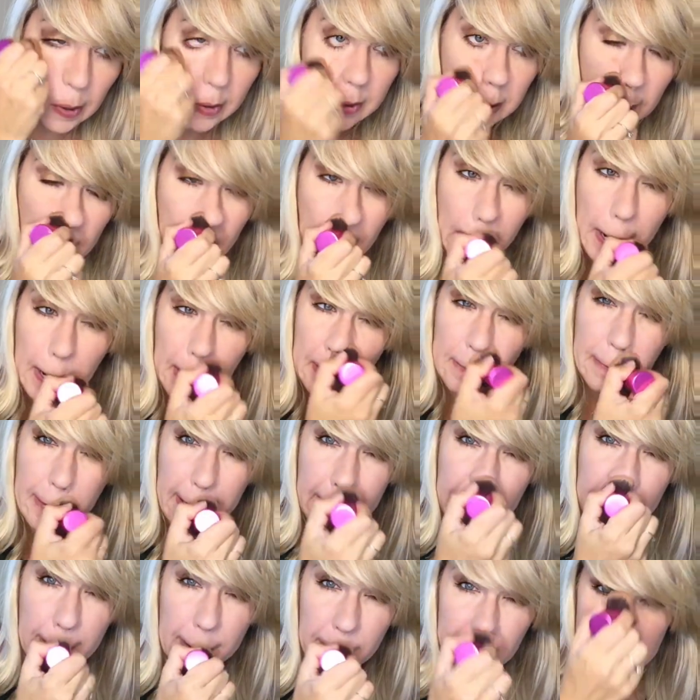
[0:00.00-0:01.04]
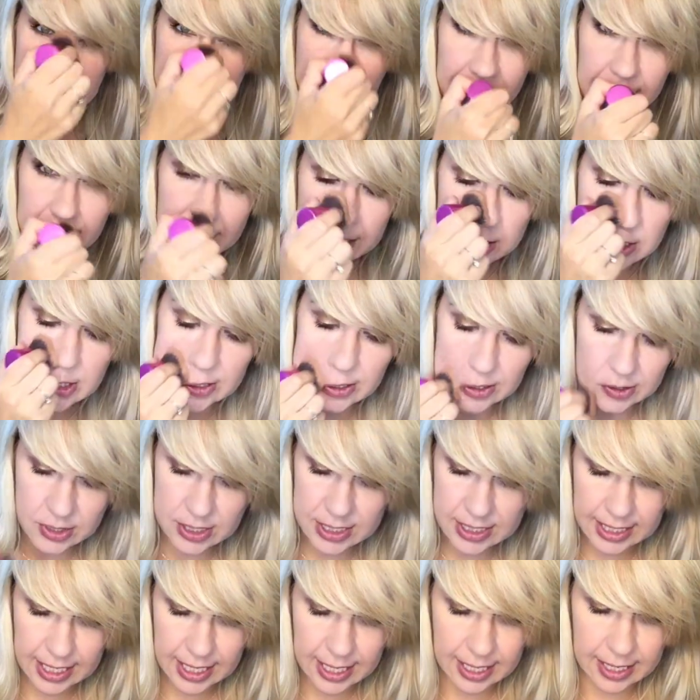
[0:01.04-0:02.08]
They're not going to be irritating to your
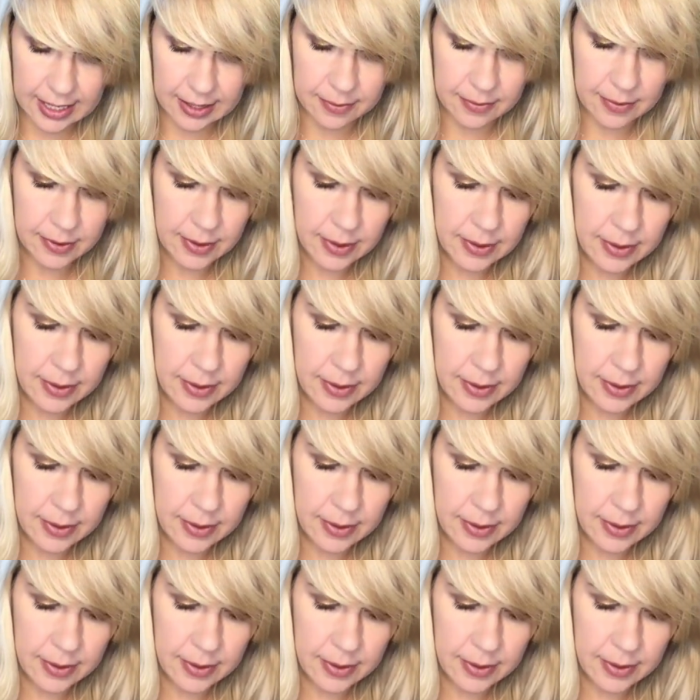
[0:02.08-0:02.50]
skin.